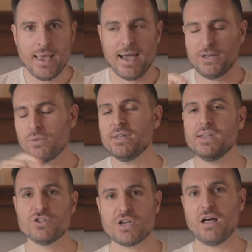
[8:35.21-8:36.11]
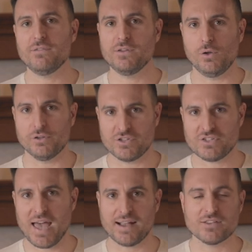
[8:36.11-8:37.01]
I know that each alveolar
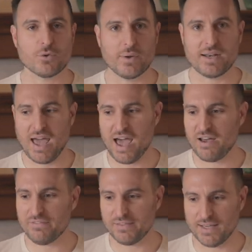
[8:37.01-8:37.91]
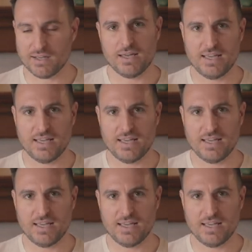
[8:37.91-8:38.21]
sac is going to have like